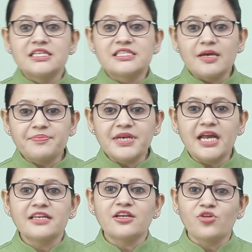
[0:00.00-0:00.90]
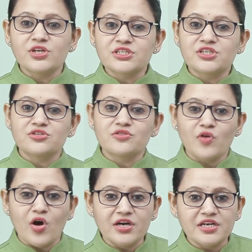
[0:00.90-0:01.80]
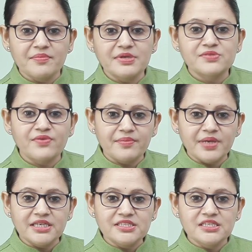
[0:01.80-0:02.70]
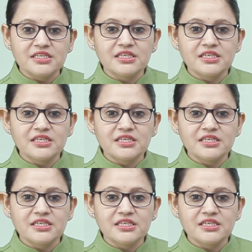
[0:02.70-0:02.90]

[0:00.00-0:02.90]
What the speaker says: Subtract the consecutive odd numbers from it.